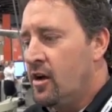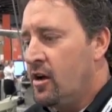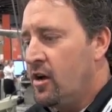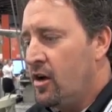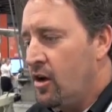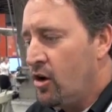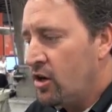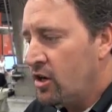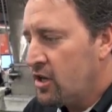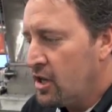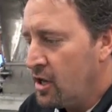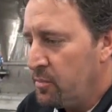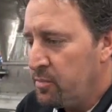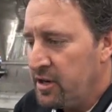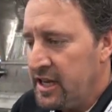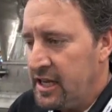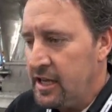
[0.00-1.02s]
Uh, our
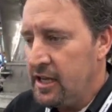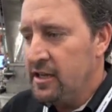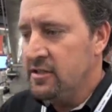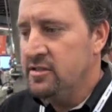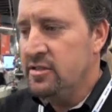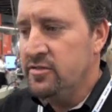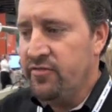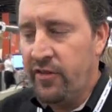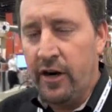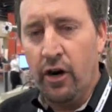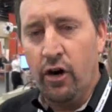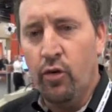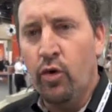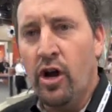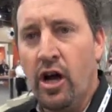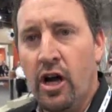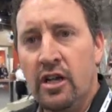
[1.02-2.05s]
company is
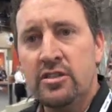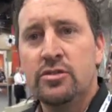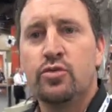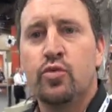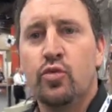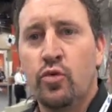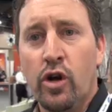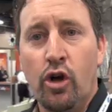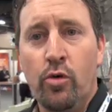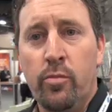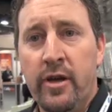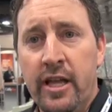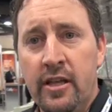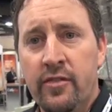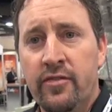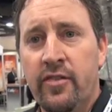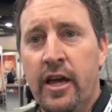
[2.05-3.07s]
Ferrell Ross Roll
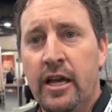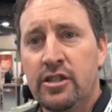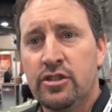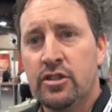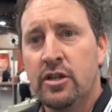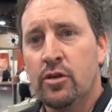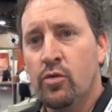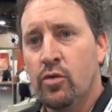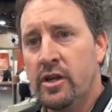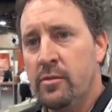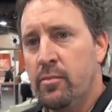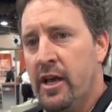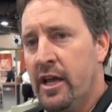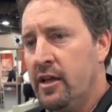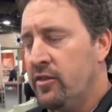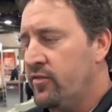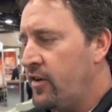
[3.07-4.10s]
Manufacturing. We
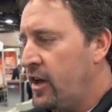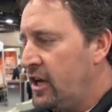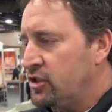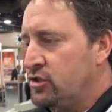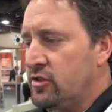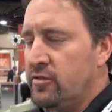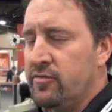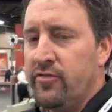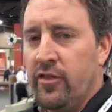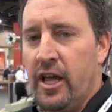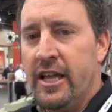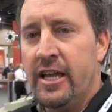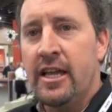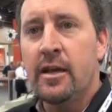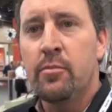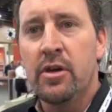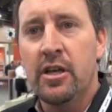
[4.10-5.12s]
manufacture
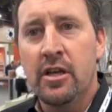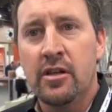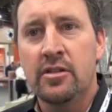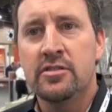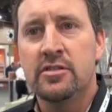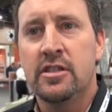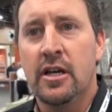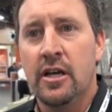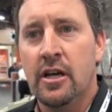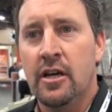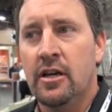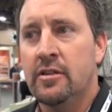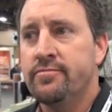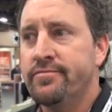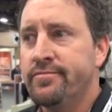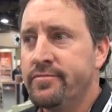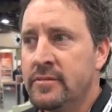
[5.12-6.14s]
flaking mills,
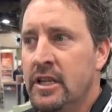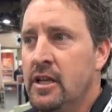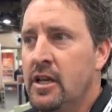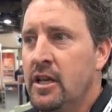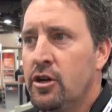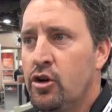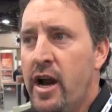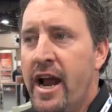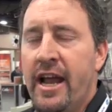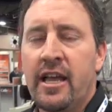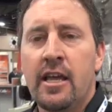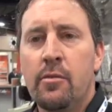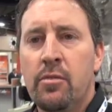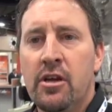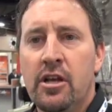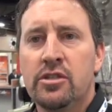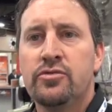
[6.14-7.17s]
uh,
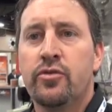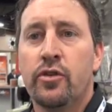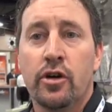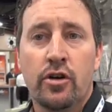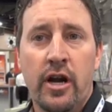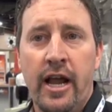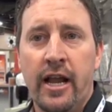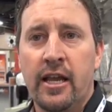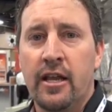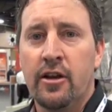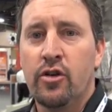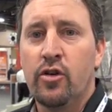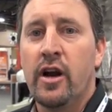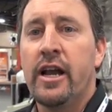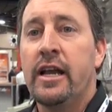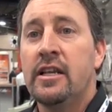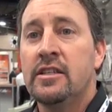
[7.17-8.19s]
cracking mills for cracking
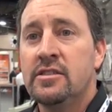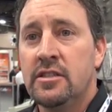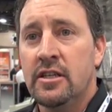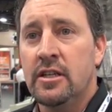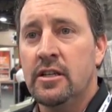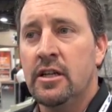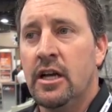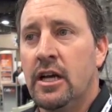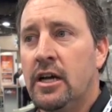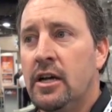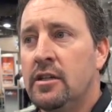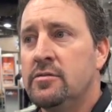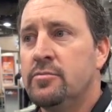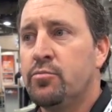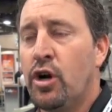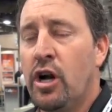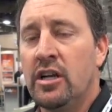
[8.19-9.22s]
grains, and
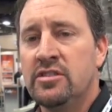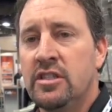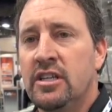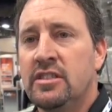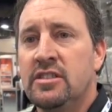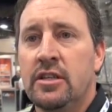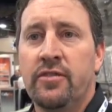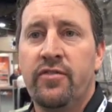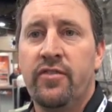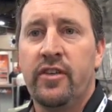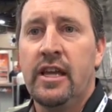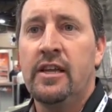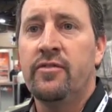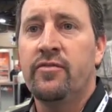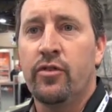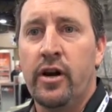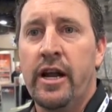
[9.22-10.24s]
uh, processing
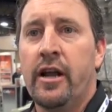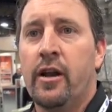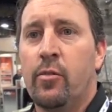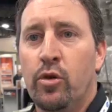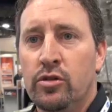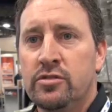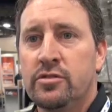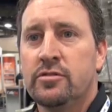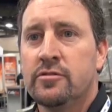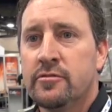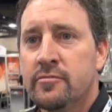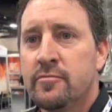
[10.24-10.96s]
feed for animals.